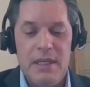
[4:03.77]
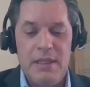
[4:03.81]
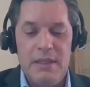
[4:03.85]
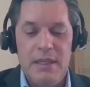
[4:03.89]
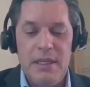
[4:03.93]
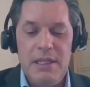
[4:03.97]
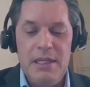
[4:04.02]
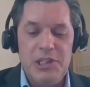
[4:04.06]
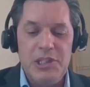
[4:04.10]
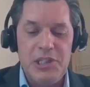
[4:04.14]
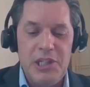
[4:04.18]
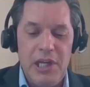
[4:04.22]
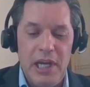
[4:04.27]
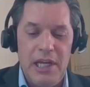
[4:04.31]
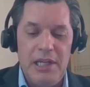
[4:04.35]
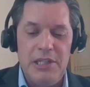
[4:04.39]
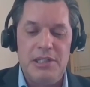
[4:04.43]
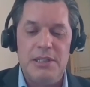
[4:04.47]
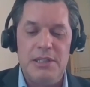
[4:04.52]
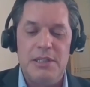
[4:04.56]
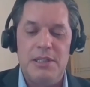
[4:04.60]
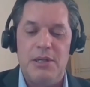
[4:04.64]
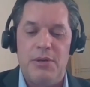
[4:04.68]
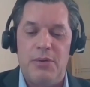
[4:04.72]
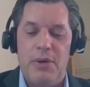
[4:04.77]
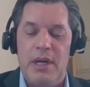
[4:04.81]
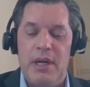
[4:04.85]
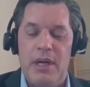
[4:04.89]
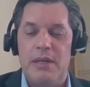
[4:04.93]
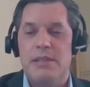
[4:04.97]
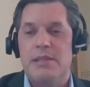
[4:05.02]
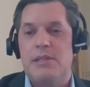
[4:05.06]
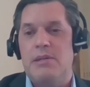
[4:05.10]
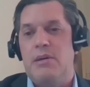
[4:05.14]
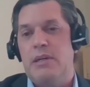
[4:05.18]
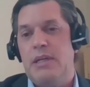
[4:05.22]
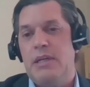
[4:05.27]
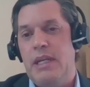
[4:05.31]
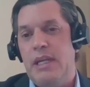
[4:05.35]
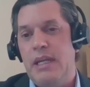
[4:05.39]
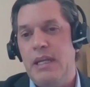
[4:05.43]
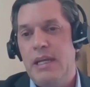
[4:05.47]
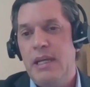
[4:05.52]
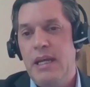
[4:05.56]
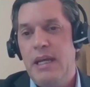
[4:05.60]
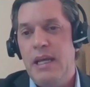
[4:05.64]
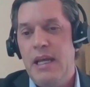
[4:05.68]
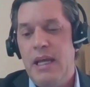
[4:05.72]
These changes create uncertainty
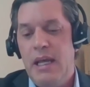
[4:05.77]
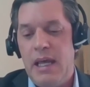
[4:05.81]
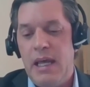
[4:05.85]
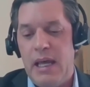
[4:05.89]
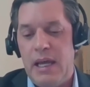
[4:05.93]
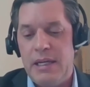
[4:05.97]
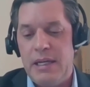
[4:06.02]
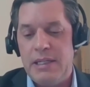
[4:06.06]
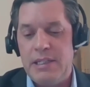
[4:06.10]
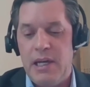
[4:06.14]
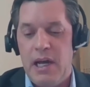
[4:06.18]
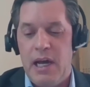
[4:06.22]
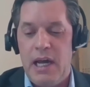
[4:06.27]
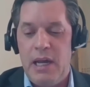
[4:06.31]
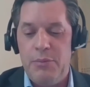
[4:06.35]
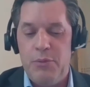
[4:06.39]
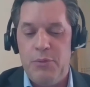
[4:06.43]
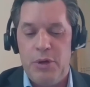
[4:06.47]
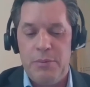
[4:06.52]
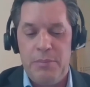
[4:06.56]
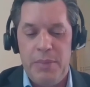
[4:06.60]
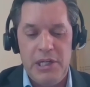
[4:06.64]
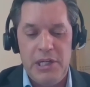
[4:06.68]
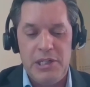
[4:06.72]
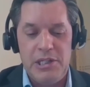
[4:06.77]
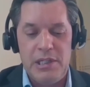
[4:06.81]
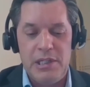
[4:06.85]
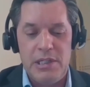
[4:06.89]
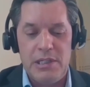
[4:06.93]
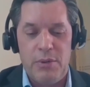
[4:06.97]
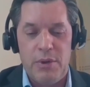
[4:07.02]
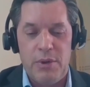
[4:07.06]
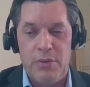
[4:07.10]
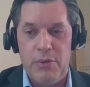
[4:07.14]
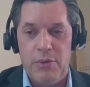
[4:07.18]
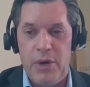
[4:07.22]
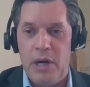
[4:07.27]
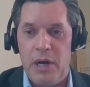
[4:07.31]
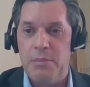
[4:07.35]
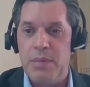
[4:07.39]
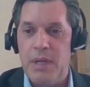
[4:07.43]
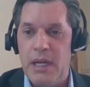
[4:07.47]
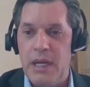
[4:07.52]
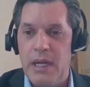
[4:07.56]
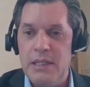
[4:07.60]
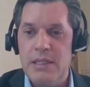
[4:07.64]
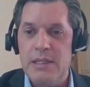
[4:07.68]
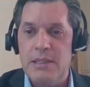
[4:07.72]
at a time when patients with rare
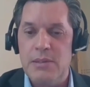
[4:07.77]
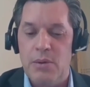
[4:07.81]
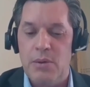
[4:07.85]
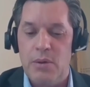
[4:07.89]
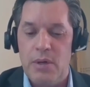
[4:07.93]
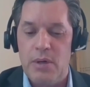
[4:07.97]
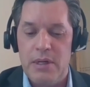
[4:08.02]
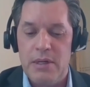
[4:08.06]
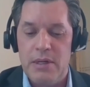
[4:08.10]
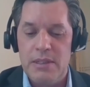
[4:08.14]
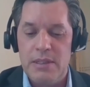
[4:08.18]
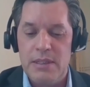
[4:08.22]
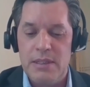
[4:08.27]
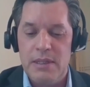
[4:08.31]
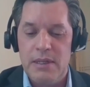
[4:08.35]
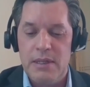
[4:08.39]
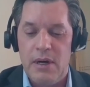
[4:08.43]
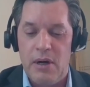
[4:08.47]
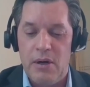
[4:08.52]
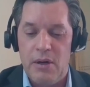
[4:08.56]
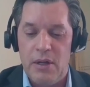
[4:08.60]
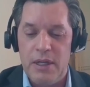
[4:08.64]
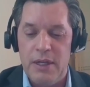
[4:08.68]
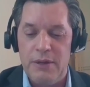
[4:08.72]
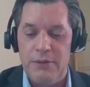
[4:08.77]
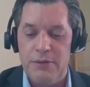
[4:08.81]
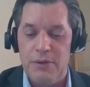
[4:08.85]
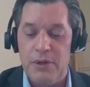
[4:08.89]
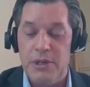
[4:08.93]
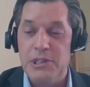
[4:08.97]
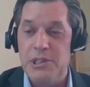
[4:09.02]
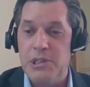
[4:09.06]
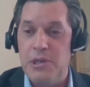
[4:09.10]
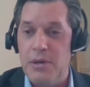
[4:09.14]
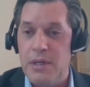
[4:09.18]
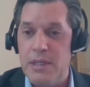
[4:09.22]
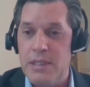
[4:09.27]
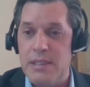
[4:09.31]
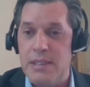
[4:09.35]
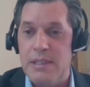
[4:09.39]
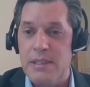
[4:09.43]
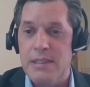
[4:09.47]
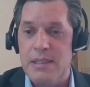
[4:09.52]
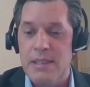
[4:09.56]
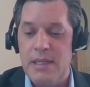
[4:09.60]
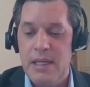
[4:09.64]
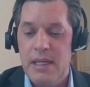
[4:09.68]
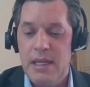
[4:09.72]
blood disorders are looking for
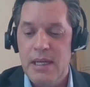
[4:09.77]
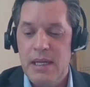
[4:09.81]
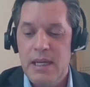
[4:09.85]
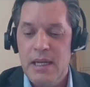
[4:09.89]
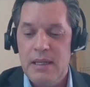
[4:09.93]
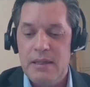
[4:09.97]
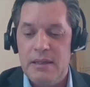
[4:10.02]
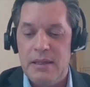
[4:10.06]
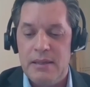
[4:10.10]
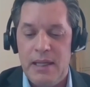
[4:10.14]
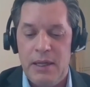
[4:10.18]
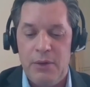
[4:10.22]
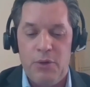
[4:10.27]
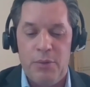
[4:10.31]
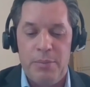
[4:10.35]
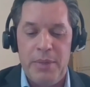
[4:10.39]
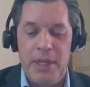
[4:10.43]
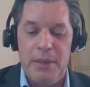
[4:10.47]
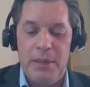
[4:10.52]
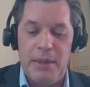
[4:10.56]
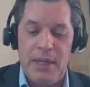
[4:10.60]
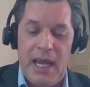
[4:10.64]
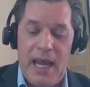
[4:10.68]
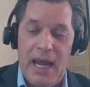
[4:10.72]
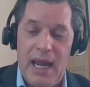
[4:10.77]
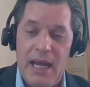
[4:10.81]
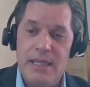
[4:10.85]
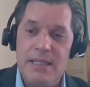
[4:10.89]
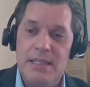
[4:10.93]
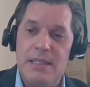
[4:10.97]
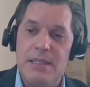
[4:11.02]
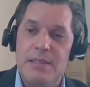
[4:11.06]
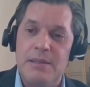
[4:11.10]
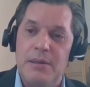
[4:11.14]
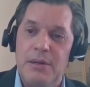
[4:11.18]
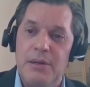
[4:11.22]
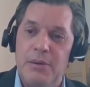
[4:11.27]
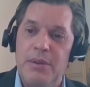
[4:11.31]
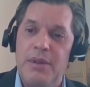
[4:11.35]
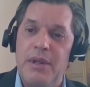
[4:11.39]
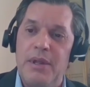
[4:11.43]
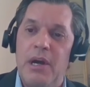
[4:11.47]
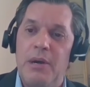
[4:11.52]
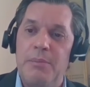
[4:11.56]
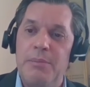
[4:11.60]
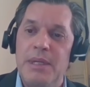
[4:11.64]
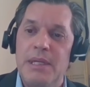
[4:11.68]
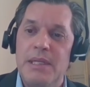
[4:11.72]
assurances that they will be able to access the new
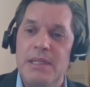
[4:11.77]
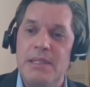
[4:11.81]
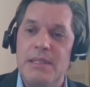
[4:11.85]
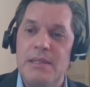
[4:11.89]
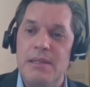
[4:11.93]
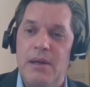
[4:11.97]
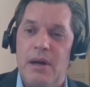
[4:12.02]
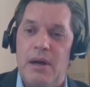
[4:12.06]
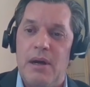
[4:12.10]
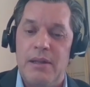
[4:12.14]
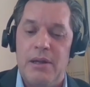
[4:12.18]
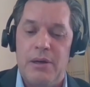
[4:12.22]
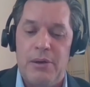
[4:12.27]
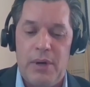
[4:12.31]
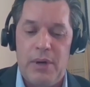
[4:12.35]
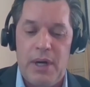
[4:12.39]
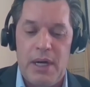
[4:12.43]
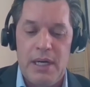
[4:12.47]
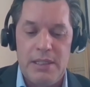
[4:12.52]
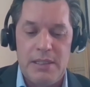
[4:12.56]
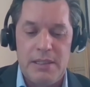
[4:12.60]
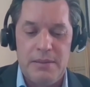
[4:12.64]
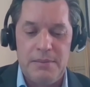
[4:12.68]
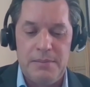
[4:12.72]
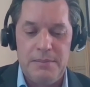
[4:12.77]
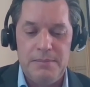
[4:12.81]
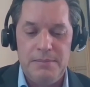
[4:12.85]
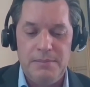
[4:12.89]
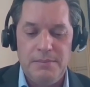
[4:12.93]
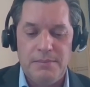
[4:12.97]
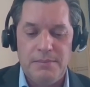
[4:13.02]
therapies on the horizon.